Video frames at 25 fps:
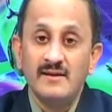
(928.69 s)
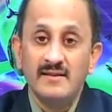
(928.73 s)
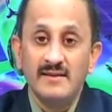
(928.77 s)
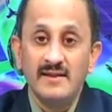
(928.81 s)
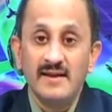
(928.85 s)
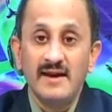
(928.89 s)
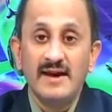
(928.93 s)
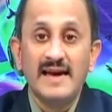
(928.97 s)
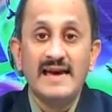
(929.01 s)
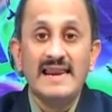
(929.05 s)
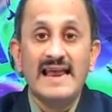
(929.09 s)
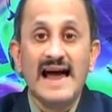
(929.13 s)

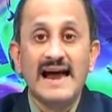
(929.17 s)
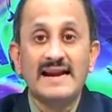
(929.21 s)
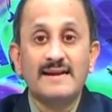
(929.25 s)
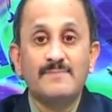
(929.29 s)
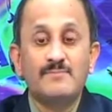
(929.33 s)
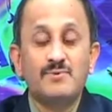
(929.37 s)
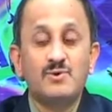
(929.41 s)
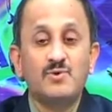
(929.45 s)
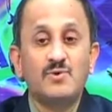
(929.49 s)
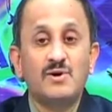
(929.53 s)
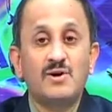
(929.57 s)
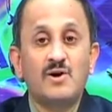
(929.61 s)
they again add
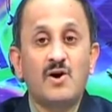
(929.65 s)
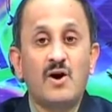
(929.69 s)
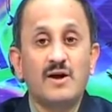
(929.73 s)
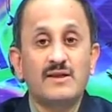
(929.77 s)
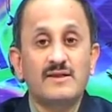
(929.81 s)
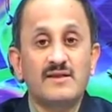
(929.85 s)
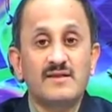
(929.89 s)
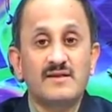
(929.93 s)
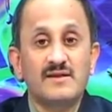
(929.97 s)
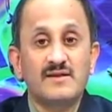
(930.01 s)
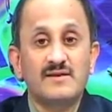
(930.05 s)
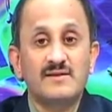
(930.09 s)
up to a
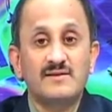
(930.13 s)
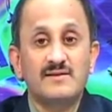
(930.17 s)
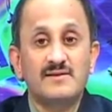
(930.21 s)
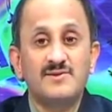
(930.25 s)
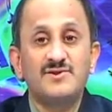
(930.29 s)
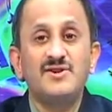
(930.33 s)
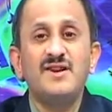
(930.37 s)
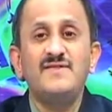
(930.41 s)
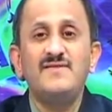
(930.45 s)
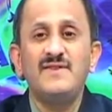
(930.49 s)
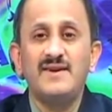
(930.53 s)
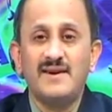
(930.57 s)
constant
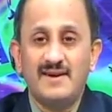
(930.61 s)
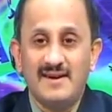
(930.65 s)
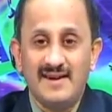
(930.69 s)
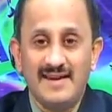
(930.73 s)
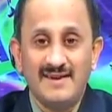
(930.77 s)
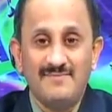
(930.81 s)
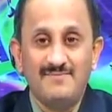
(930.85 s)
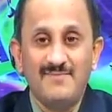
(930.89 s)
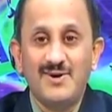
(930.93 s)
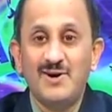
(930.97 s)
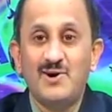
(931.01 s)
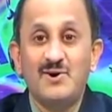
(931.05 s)

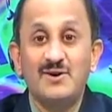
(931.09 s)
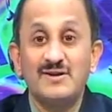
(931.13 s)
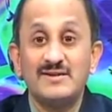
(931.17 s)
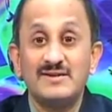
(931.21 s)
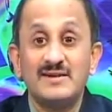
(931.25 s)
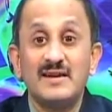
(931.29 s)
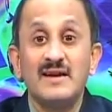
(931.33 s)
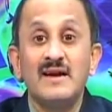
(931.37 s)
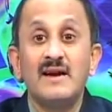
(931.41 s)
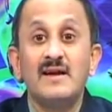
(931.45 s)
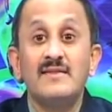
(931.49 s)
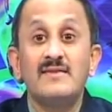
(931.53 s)
trivially,
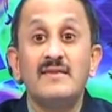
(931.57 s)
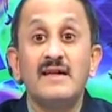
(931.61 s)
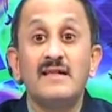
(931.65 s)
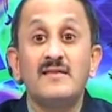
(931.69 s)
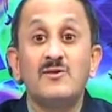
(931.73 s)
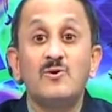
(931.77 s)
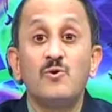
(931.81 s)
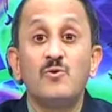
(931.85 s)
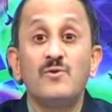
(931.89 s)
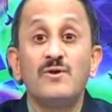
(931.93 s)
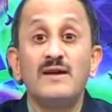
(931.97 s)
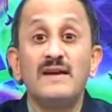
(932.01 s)
because there
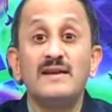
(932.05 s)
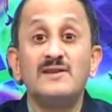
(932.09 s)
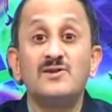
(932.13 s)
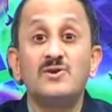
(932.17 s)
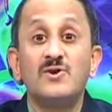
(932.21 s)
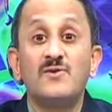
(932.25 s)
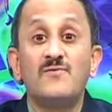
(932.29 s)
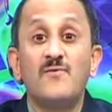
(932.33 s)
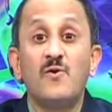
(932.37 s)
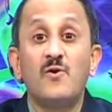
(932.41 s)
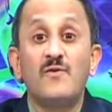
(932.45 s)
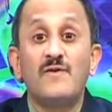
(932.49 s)
is no
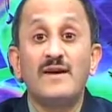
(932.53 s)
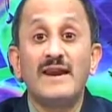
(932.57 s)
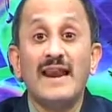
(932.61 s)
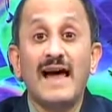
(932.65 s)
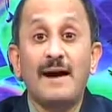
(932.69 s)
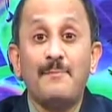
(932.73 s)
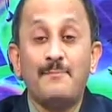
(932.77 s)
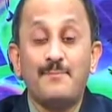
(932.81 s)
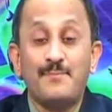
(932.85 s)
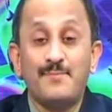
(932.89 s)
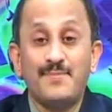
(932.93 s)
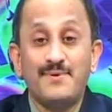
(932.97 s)
region of
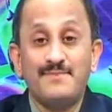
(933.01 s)
overlap.